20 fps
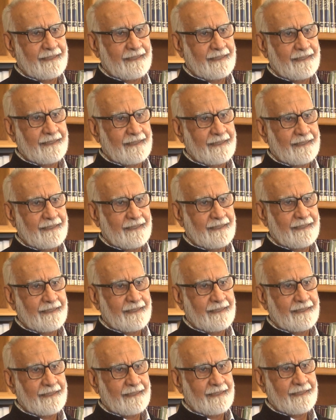
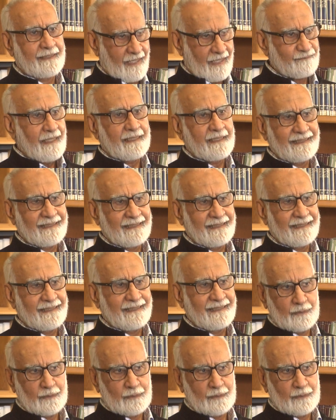Iraq had nothing to
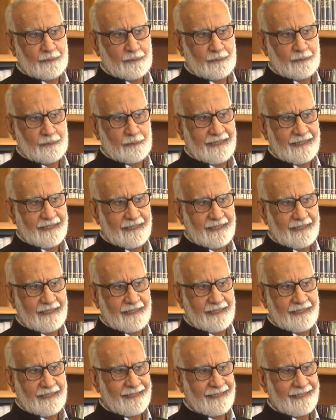do with the
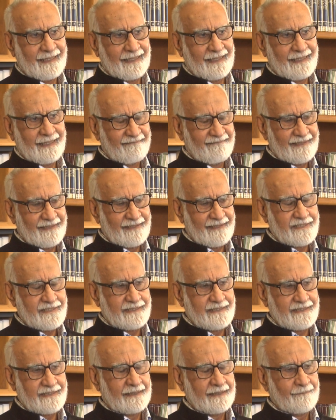9/11
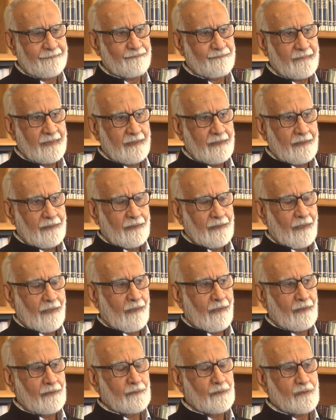incident.
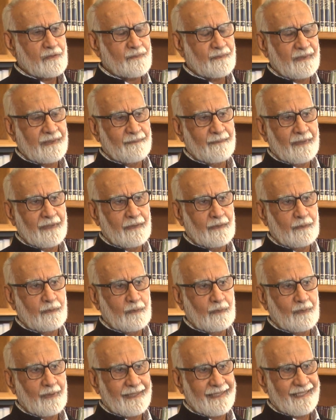All those people
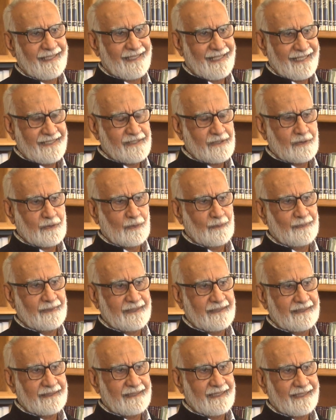who were alleged to
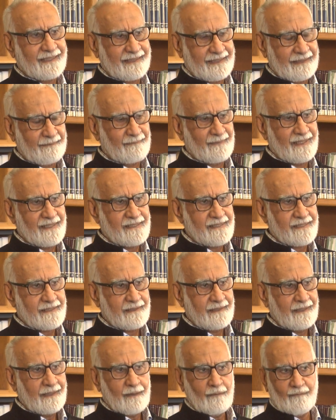be the criminals
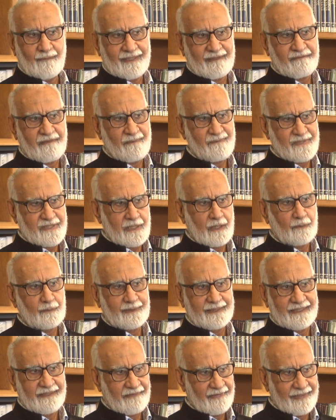were from
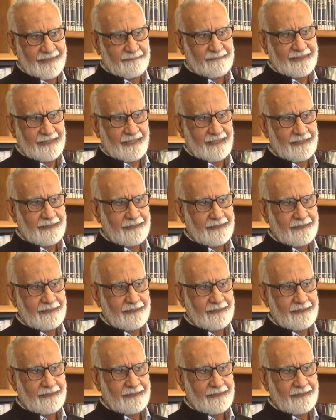Saudi Arabia,